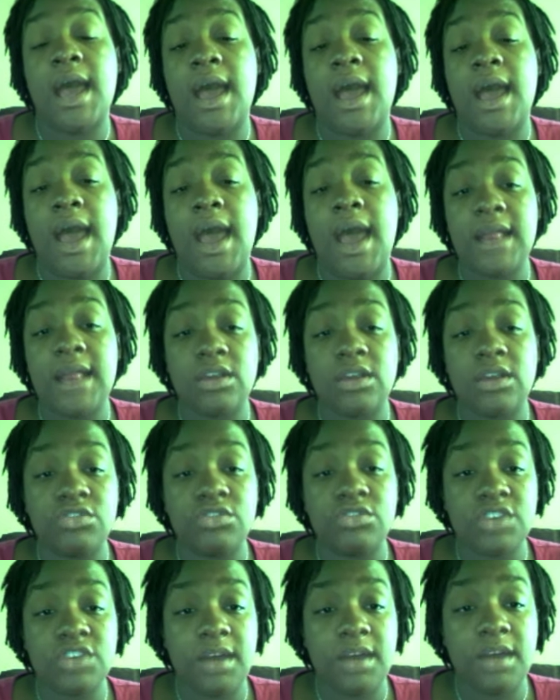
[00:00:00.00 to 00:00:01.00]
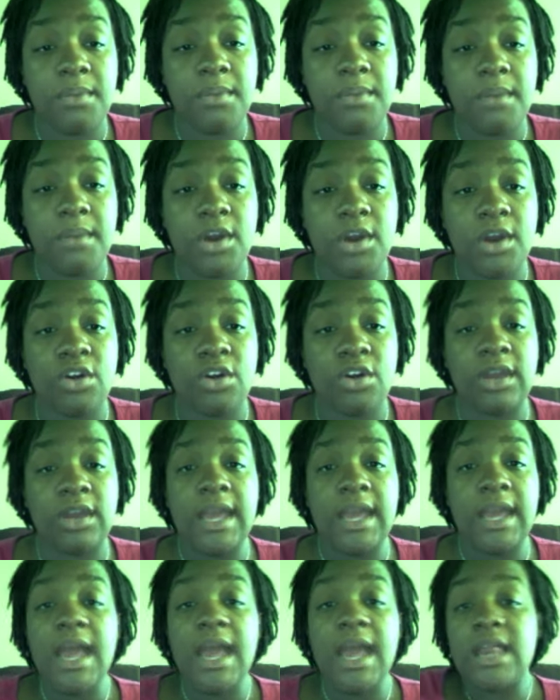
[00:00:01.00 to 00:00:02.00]
at the ultrasound appointment early.
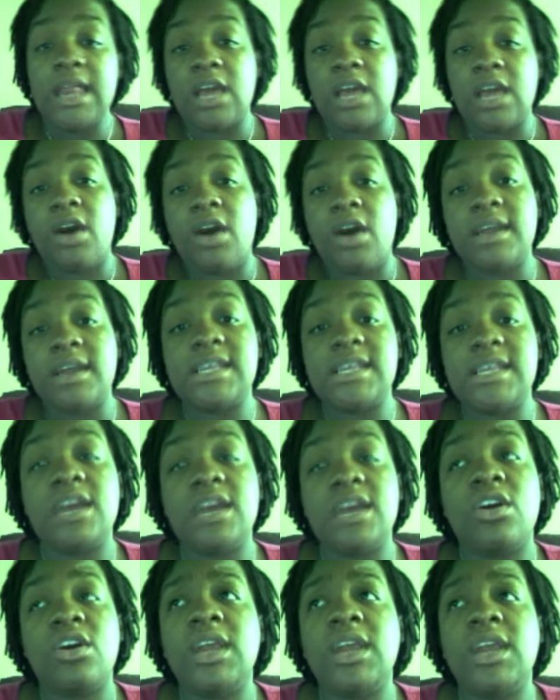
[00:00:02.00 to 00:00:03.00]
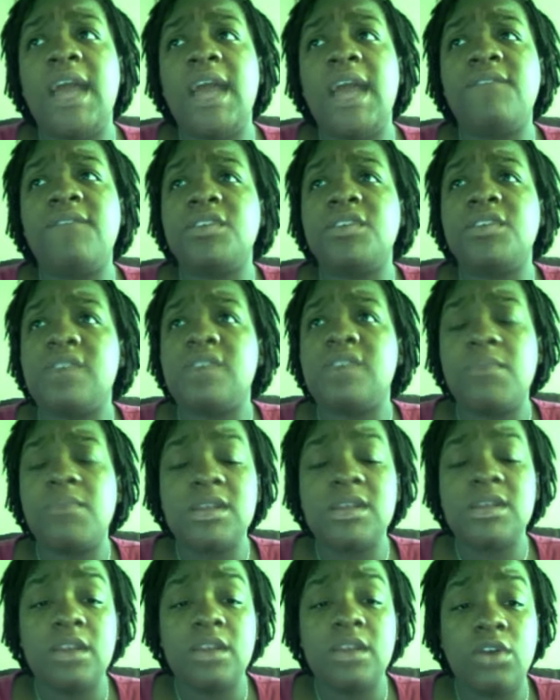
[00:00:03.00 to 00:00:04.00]
They called us in early, and for some reason,
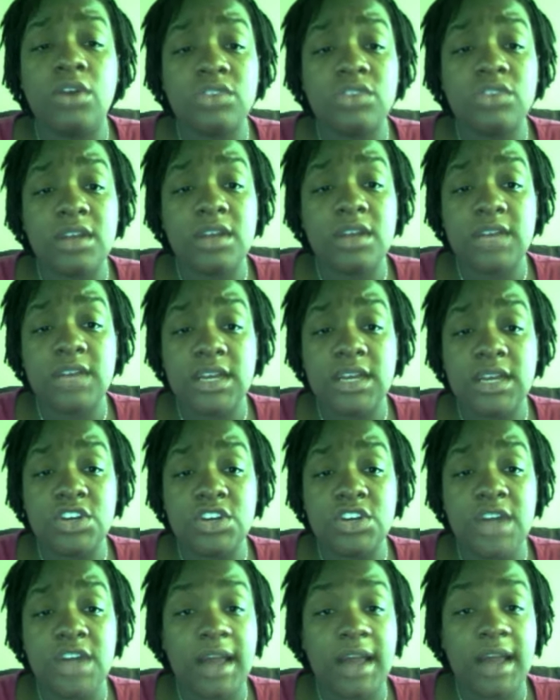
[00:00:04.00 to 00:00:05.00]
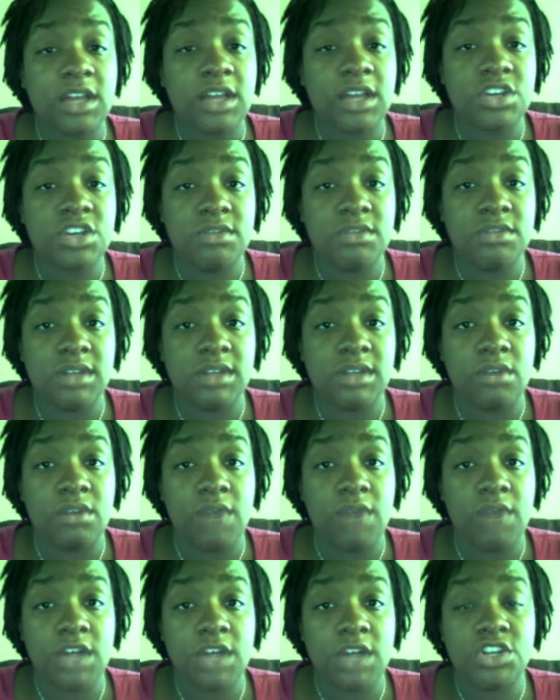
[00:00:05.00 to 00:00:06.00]
the ultrasound technician acted like she was in a
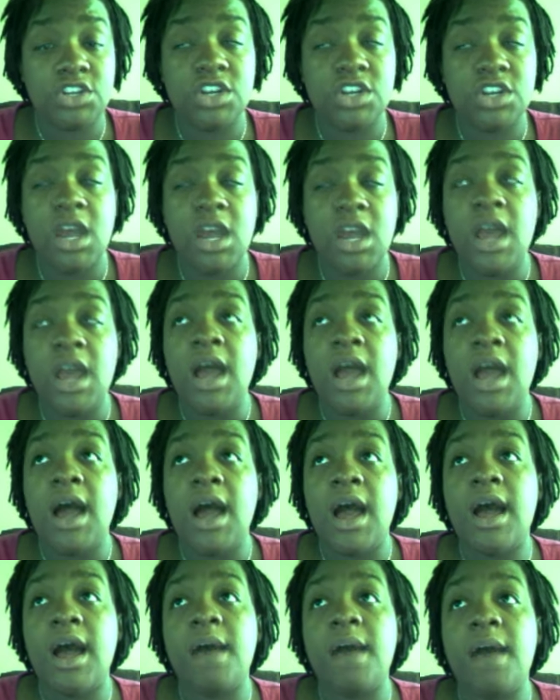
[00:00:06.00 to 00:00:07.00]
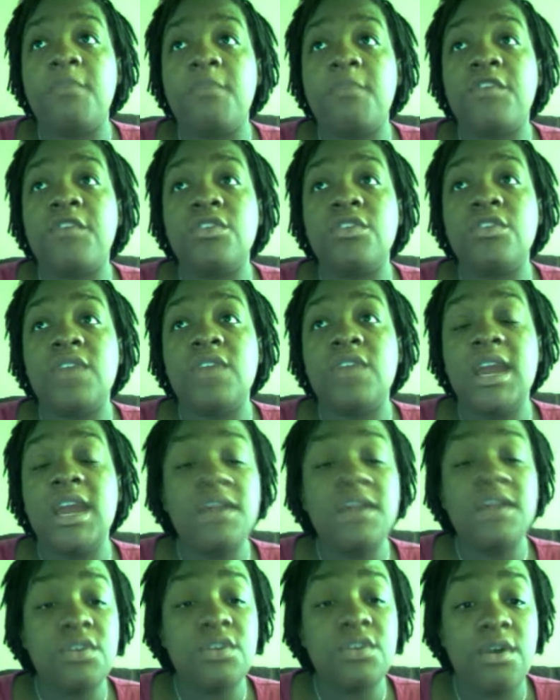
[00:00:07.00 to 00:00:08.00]
rush. For any of
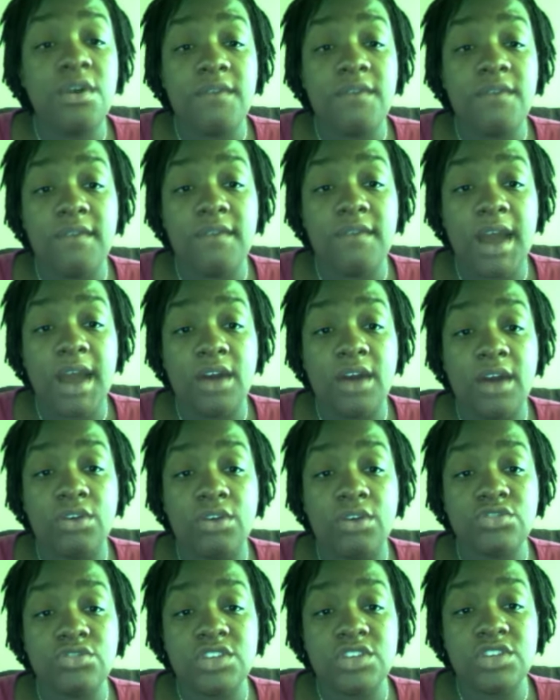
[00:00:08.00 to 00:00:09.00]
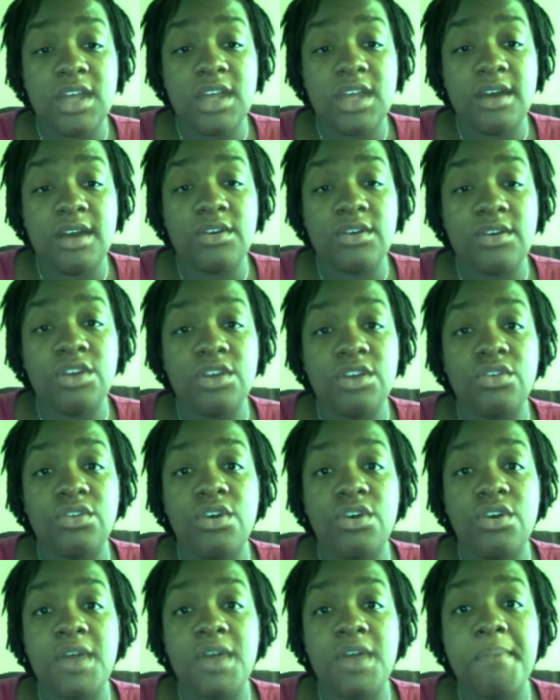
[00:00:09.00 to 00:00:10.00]
you who have ever had an ultrasound, you'll know
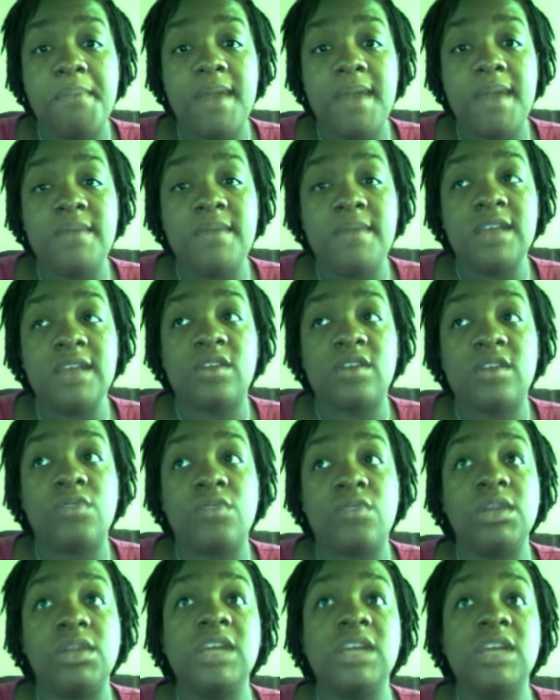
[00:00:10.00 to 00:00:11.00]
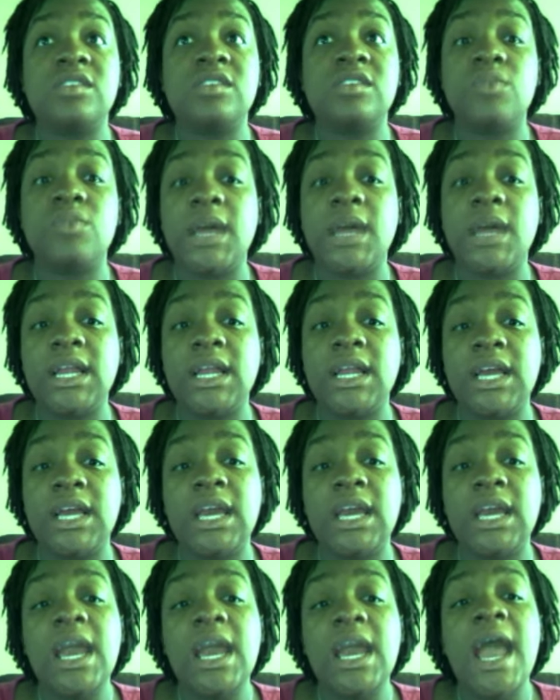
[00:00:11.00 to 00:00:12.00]
that babies are really squiggly,
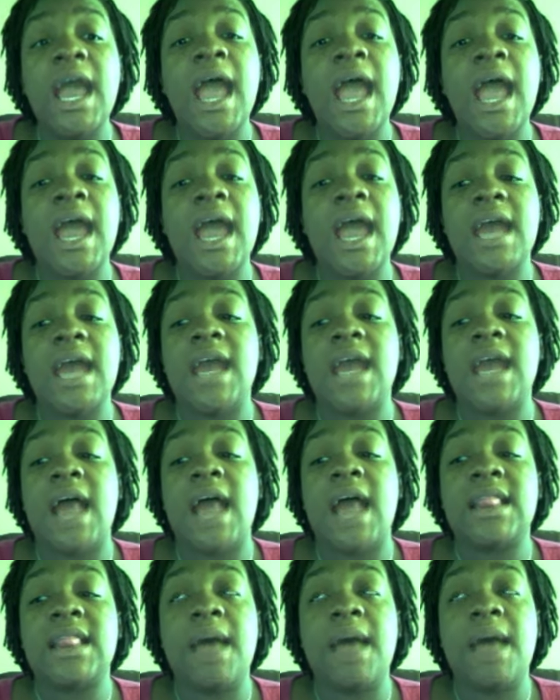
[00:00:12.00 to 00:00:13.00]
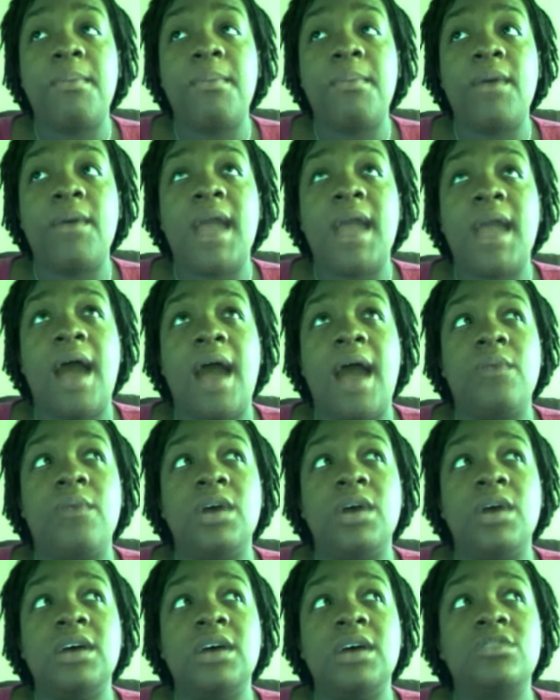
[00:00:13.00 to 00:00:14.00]
and at that point, I
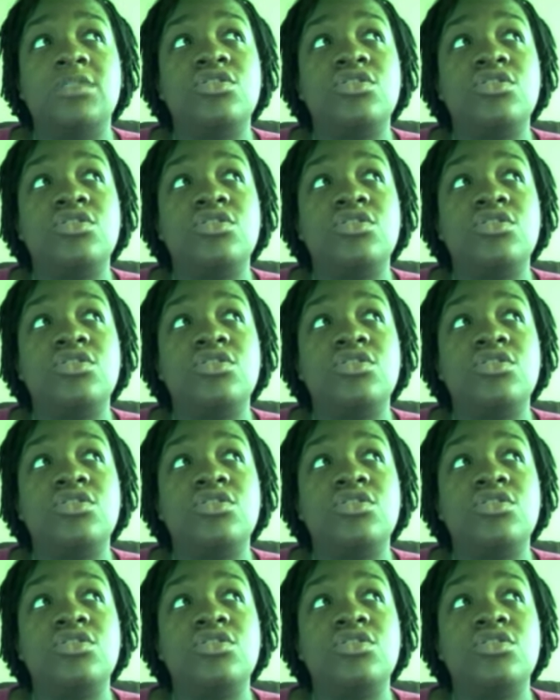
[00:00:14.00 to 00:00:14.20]
was